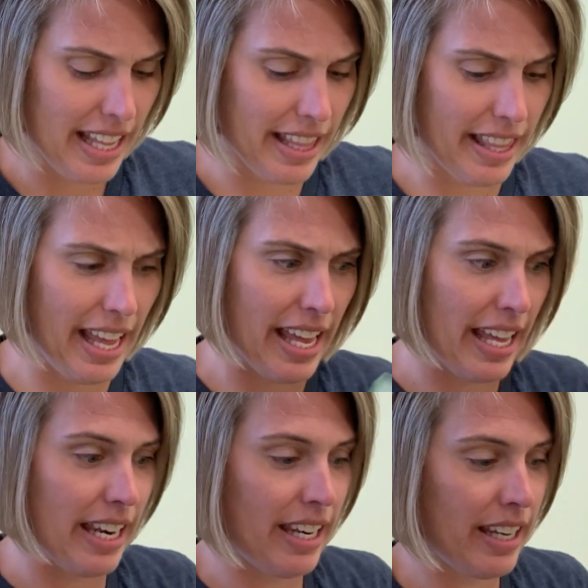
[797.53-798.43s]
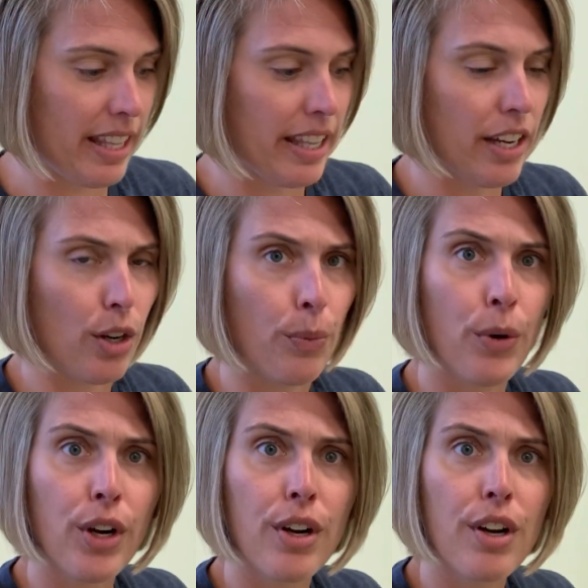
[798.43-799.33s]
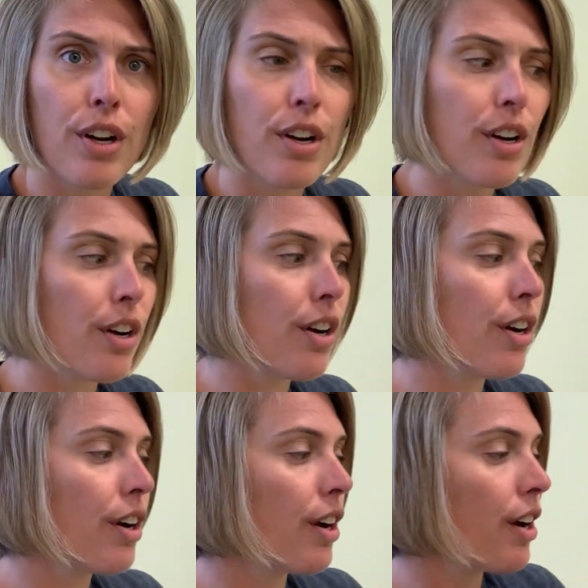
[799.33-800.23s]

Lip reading: Then there were